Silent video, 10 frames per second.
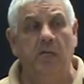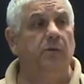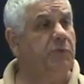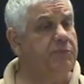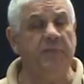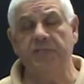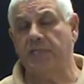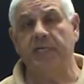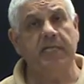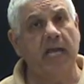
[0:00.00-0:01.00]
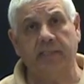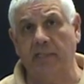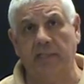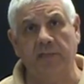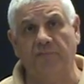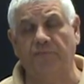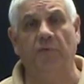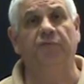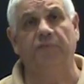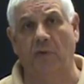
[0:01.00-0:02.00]
which means they're not getting
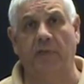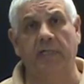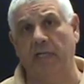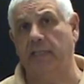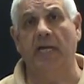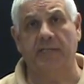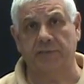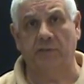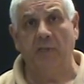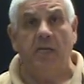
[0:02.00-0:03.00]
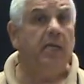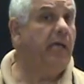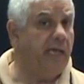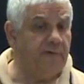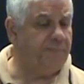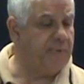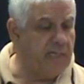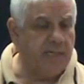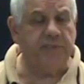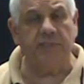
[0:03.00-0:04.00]
full flow out of that nozzle.
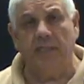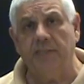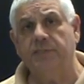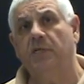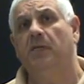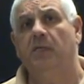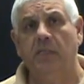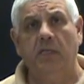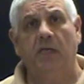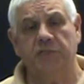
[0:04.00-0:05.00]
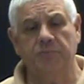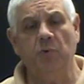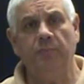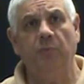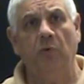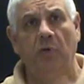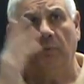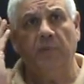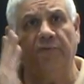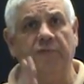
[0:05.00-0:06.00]
NFPA says a smooth
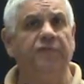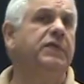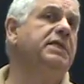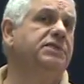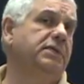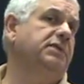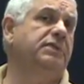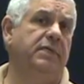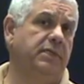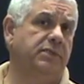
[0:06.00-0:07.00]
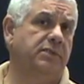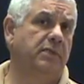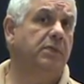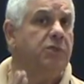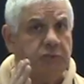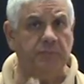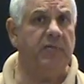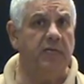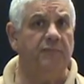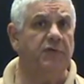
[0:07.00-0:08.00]
bore with a 15/16 should
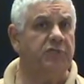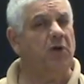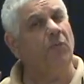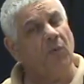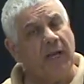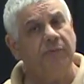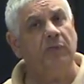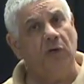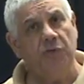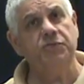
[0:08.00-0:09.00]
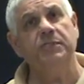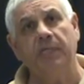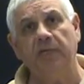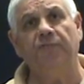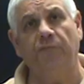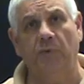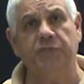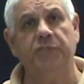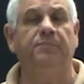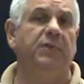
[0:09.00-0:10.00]
be giving us around 184
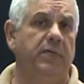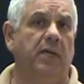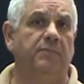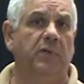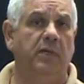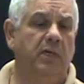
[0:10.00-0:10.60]
GPM